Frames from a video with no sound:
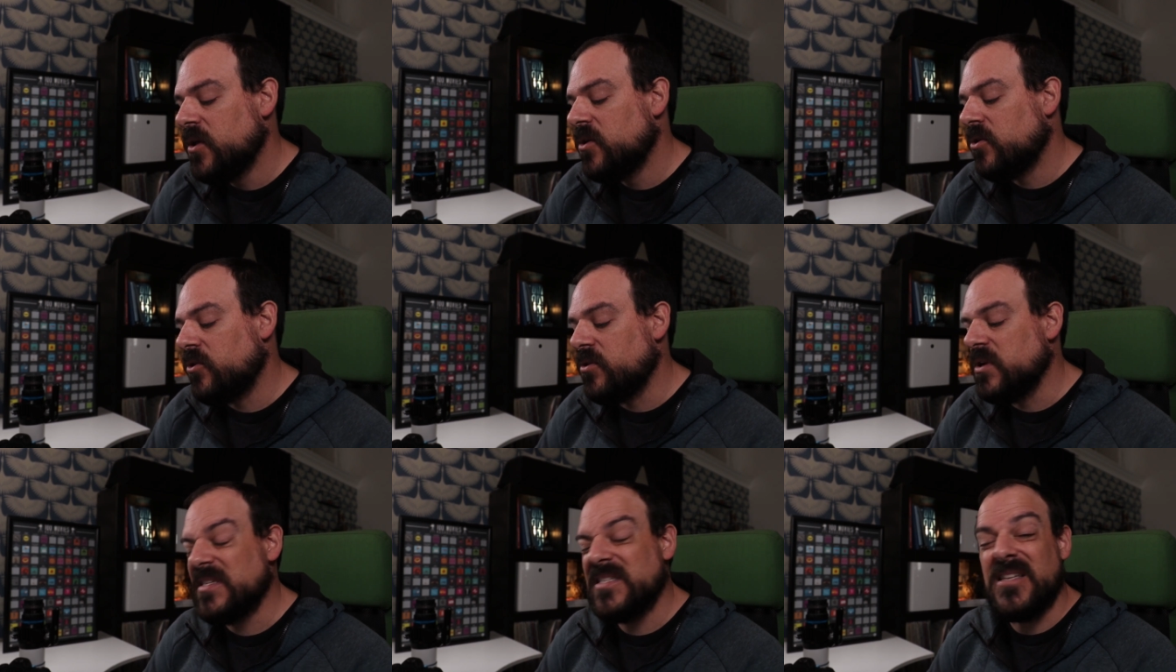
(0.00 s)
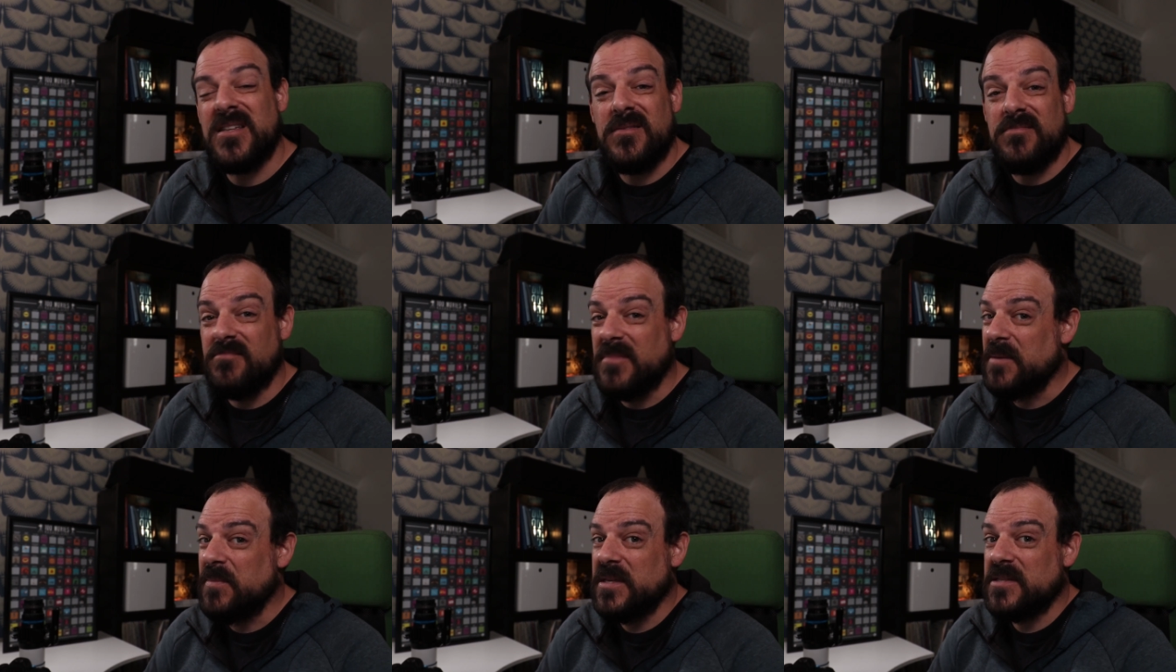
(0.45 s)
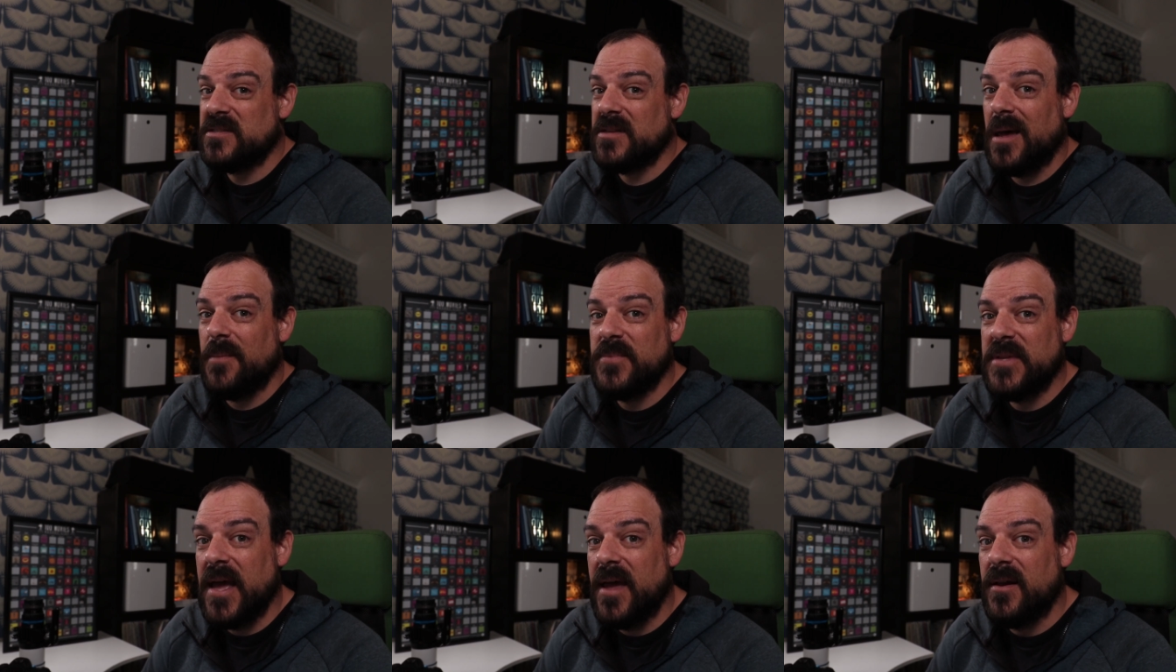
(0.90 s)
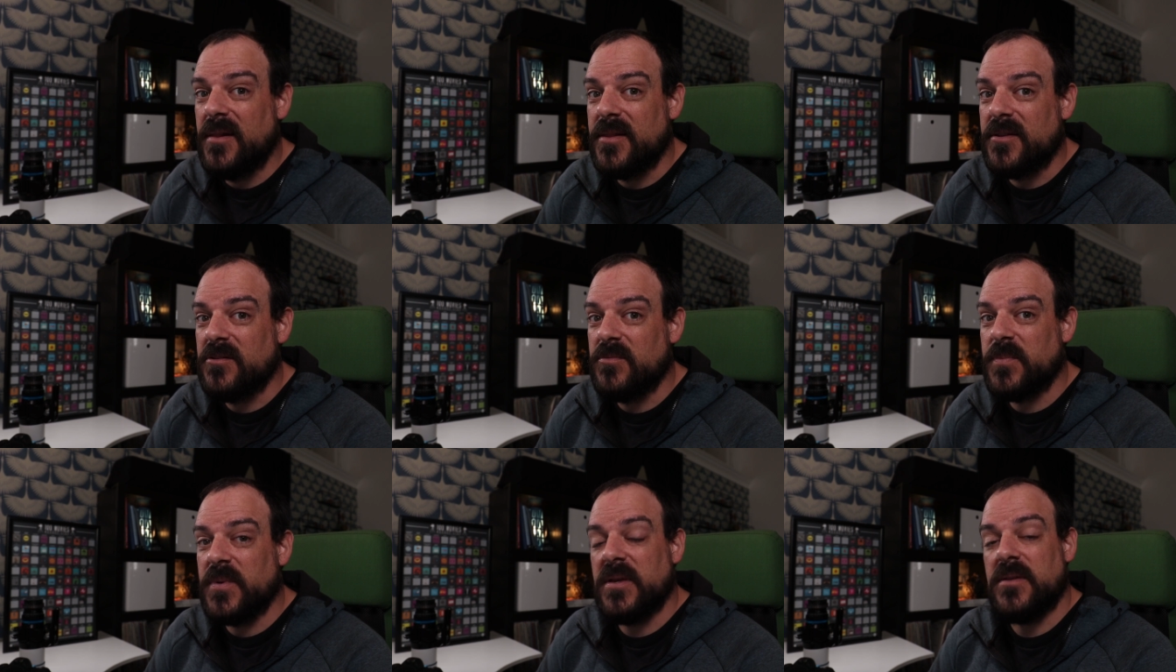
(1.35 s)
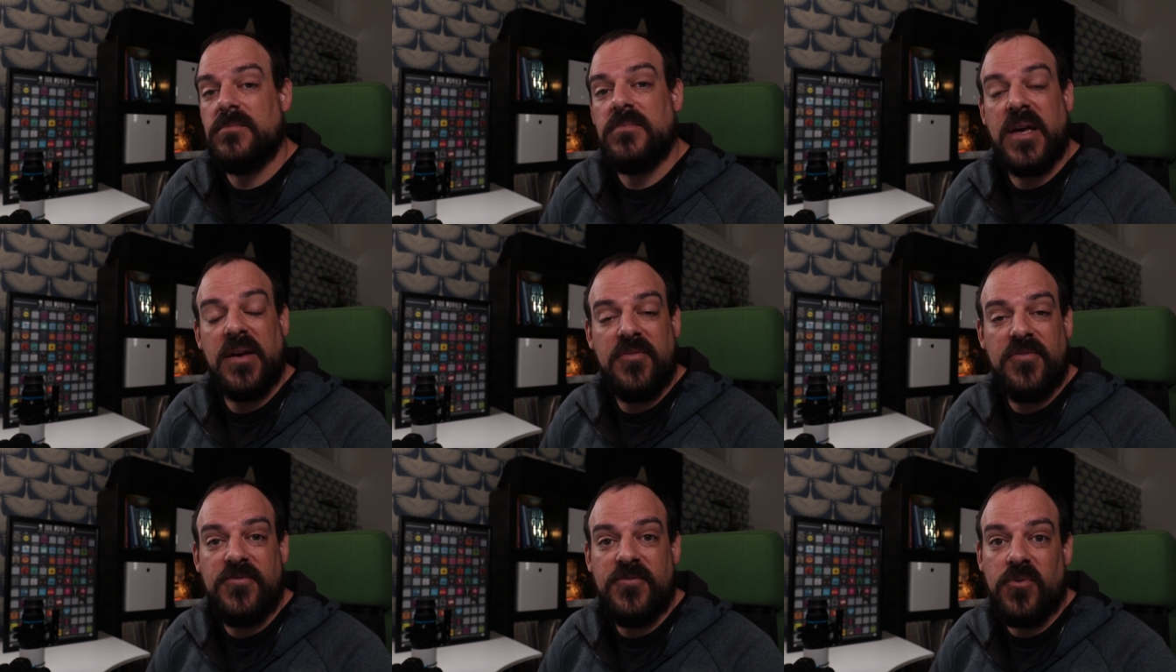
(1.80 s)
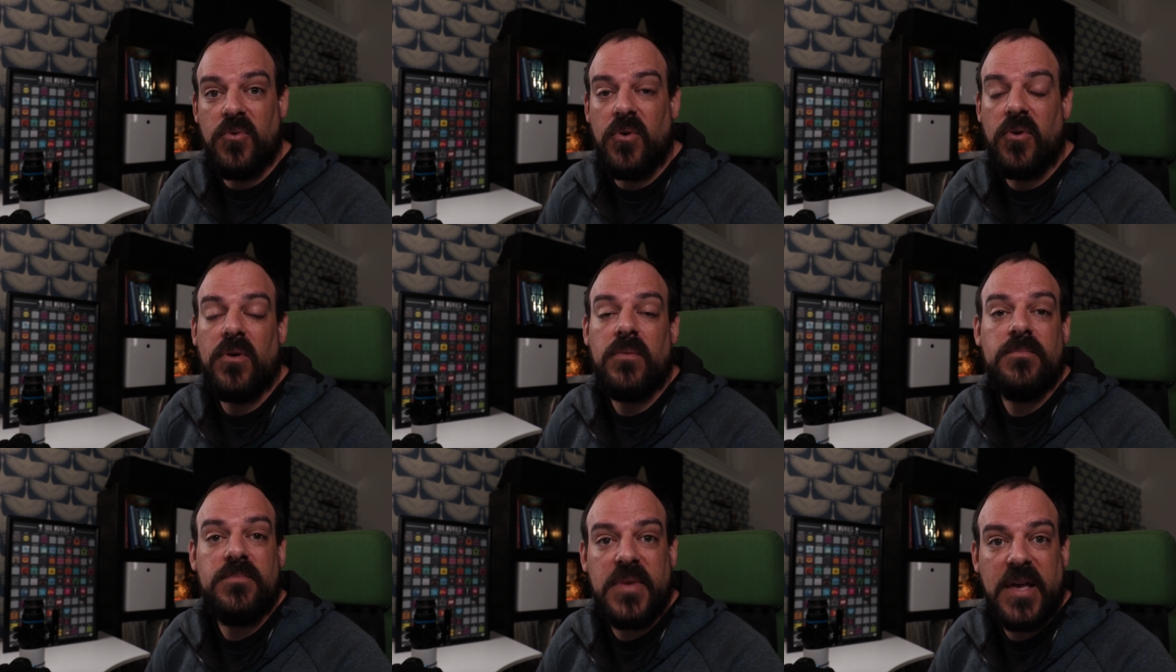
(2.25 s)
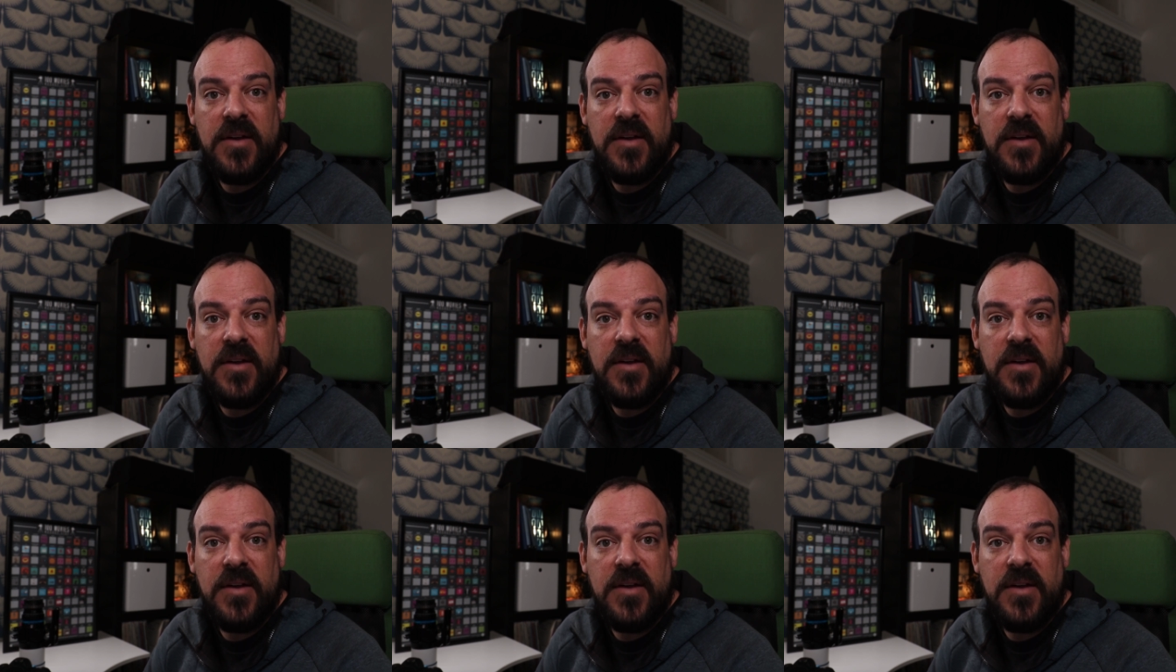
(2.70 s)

or is it maybe stop down a little bit, f4,